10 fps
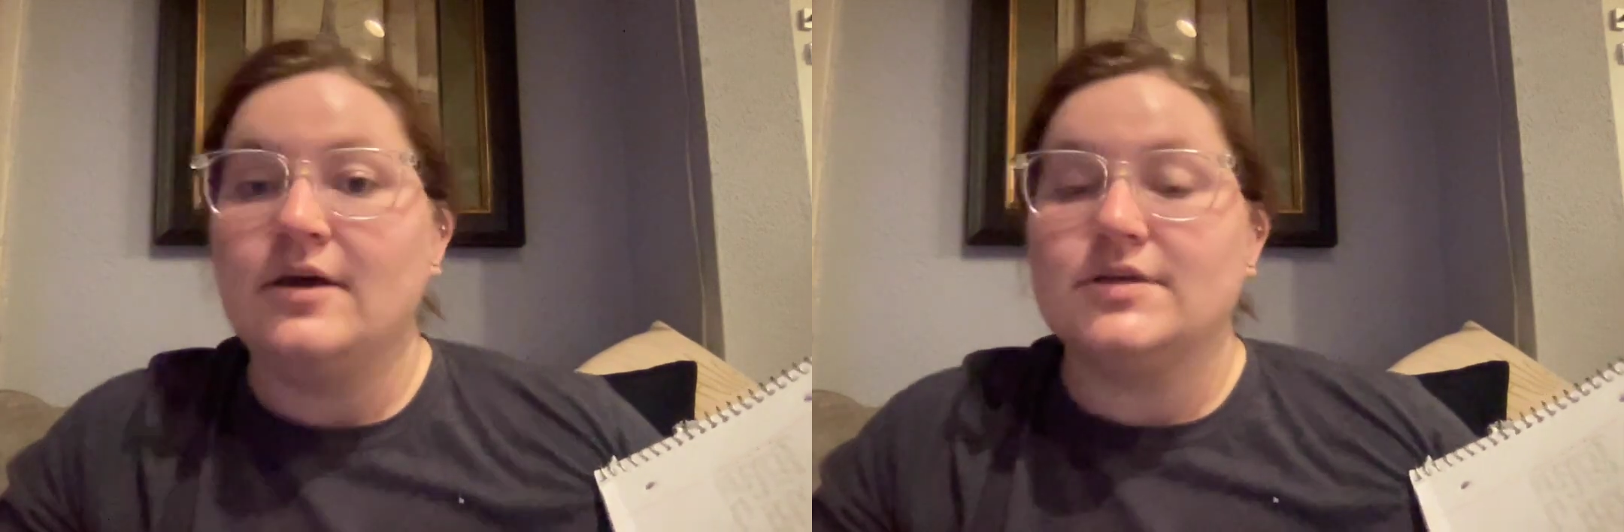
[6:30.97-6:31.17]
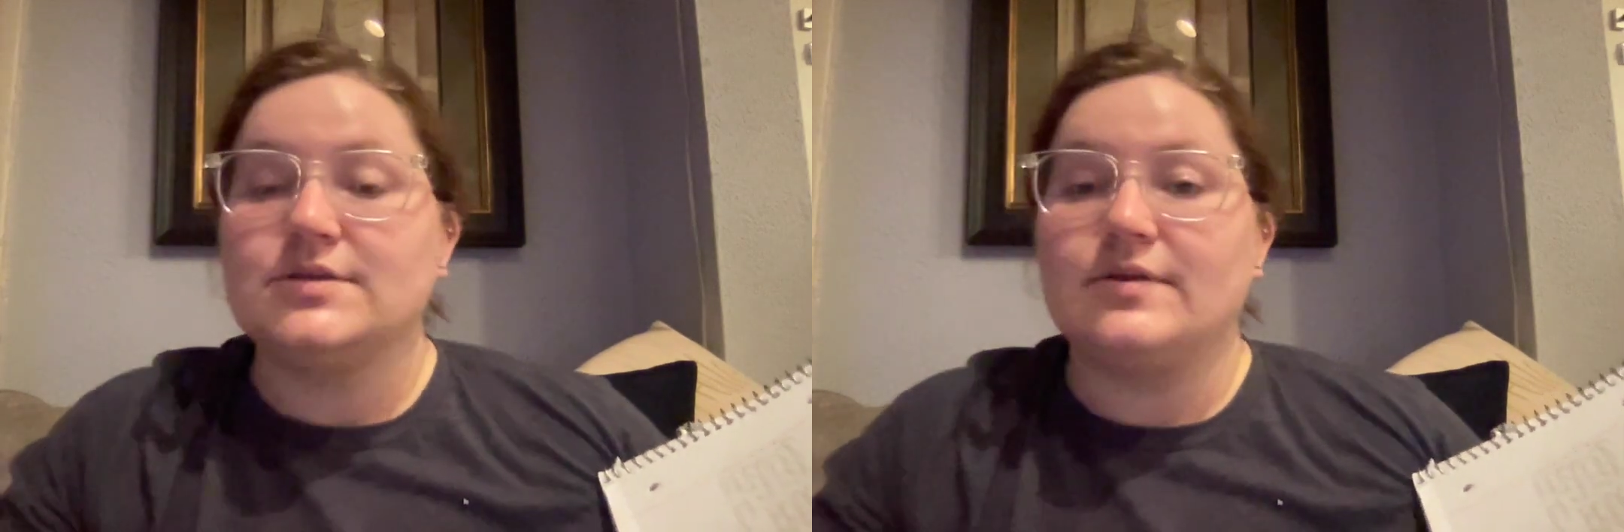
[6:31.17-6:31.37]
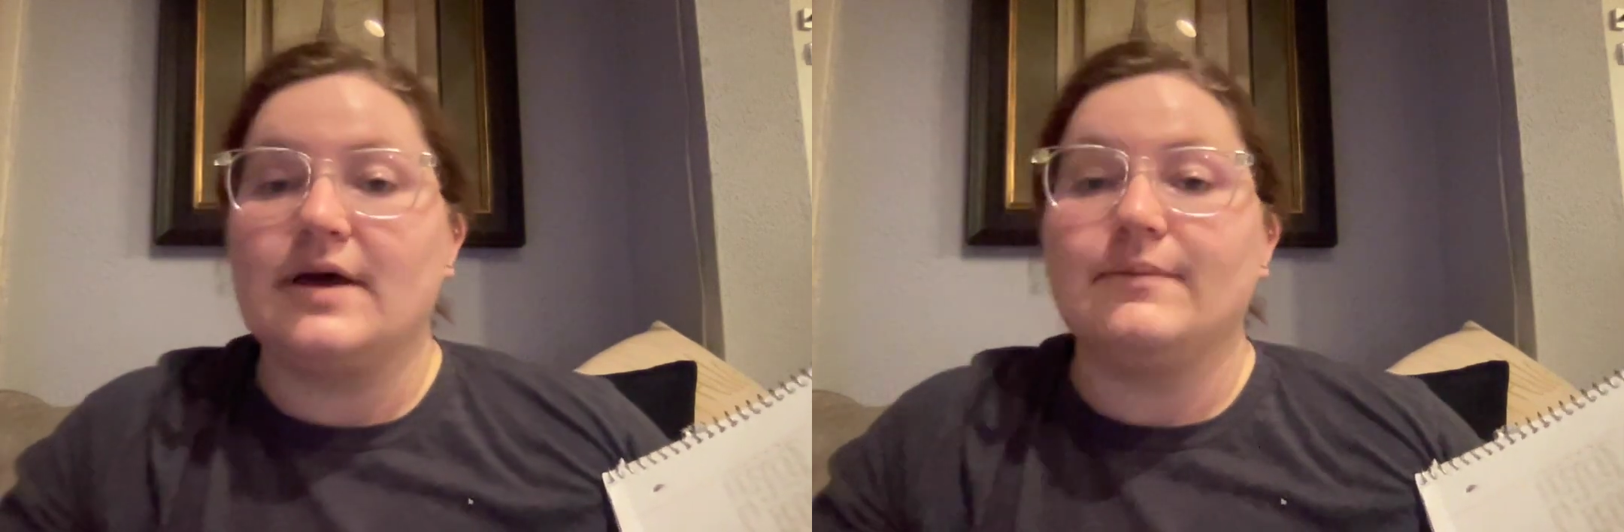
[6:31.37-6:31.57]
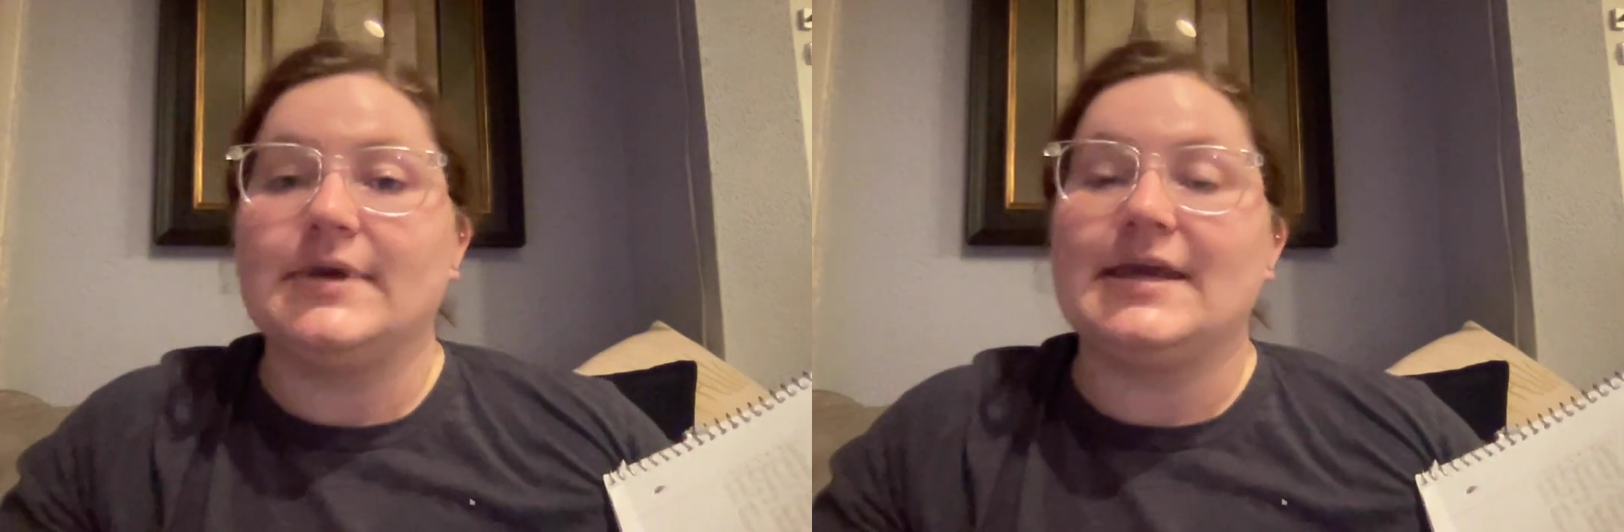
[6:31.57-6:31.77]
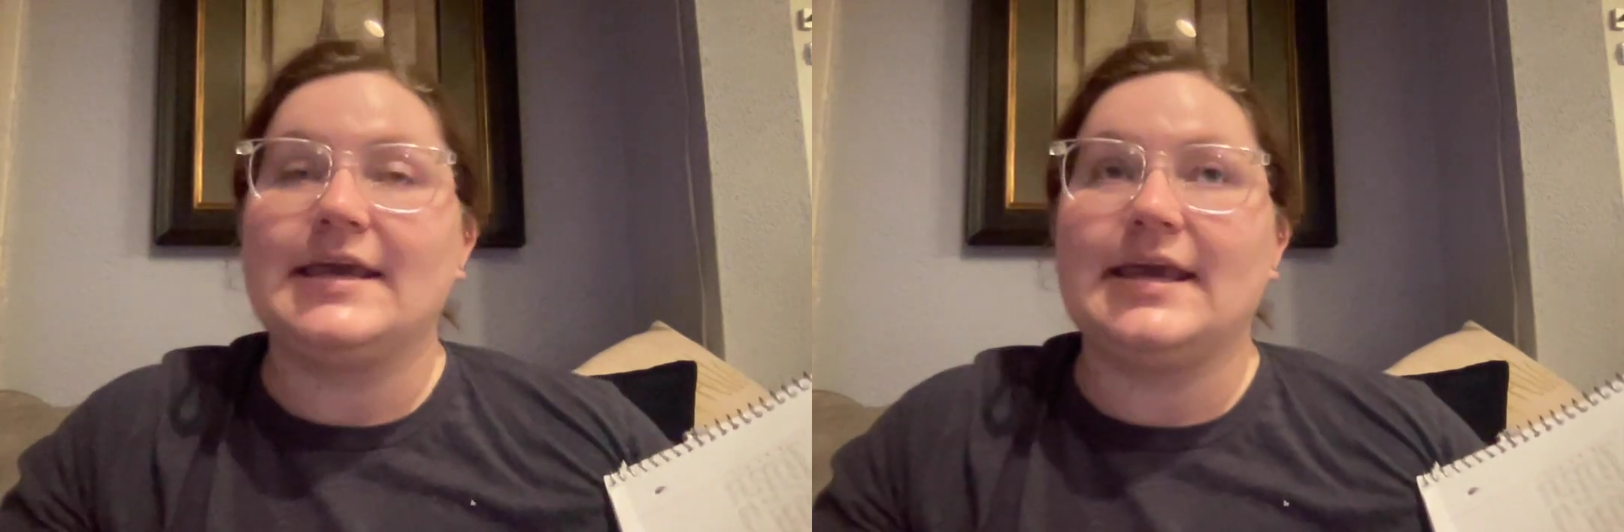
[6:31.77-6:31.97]
so that we
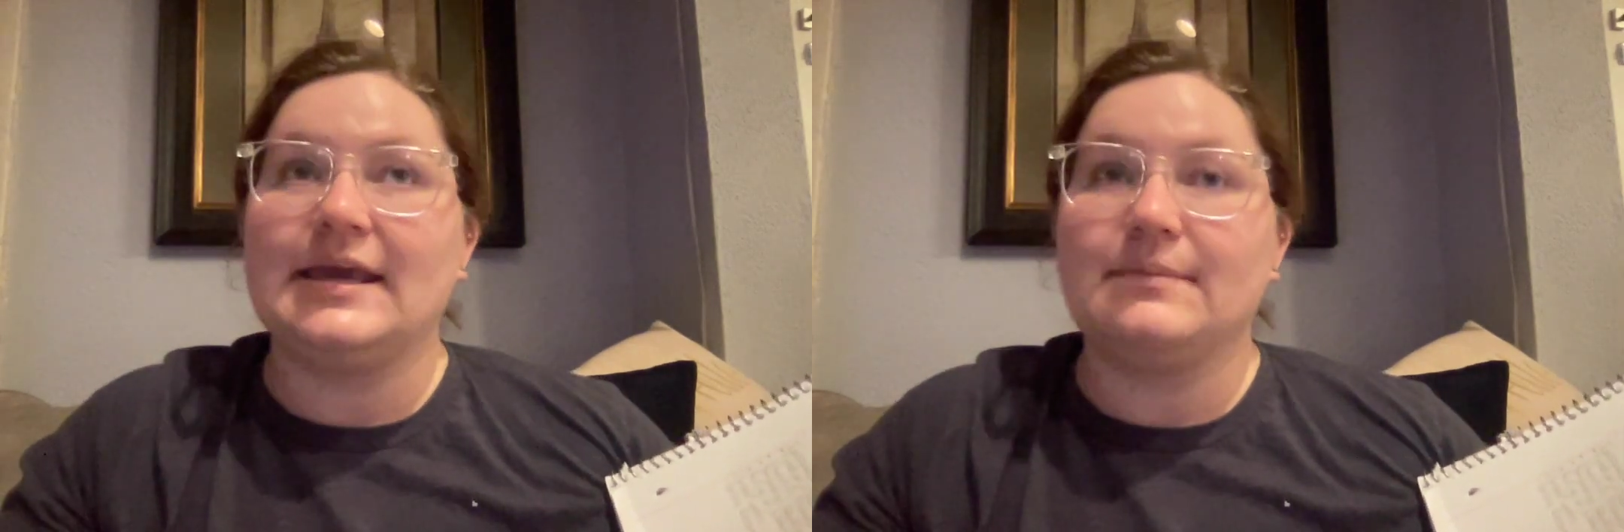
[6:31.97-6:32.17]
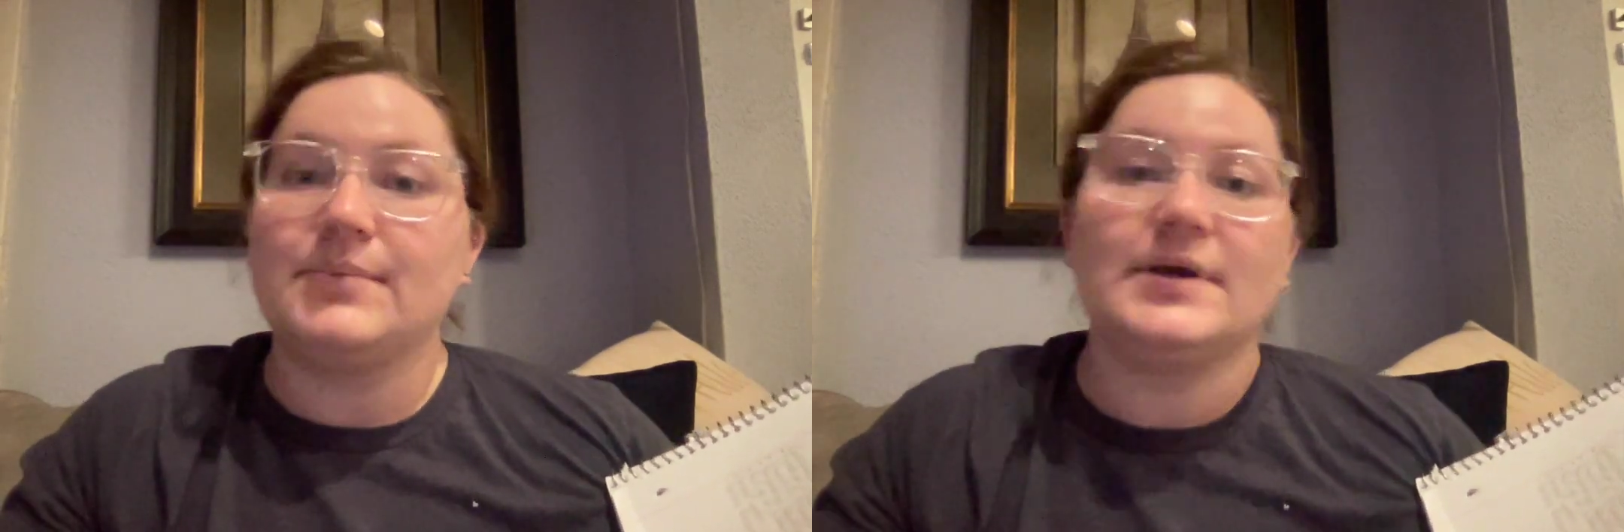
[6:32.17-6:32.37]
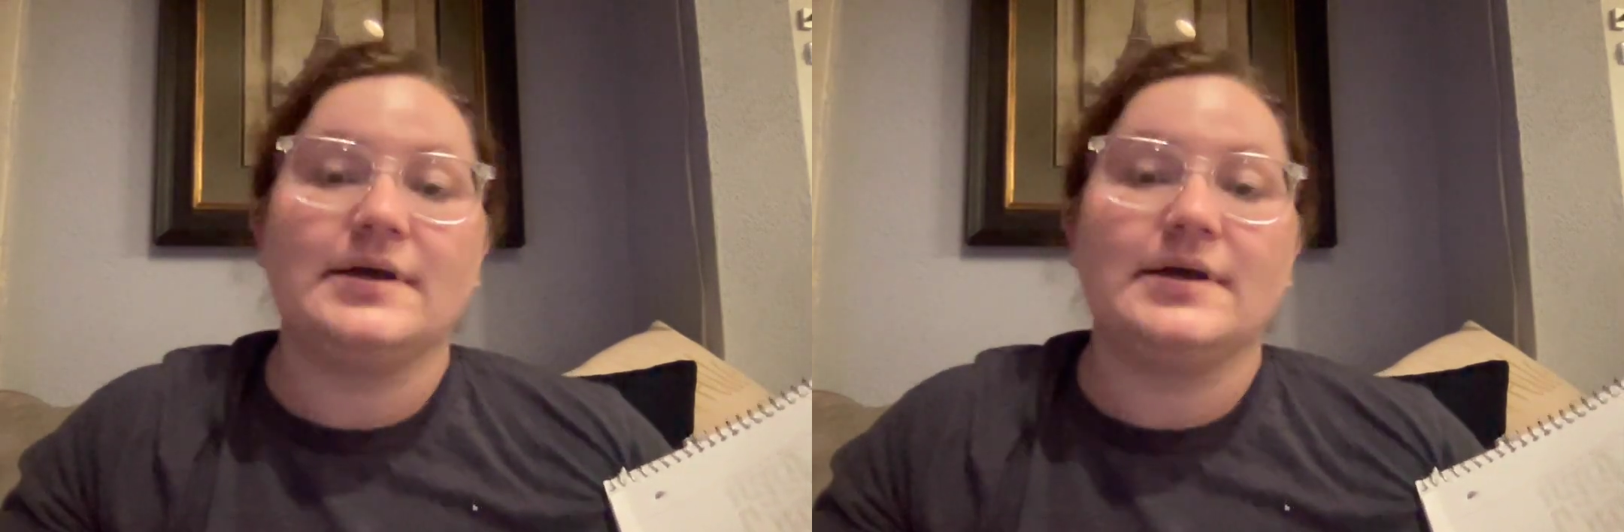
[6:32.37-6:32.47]
can keep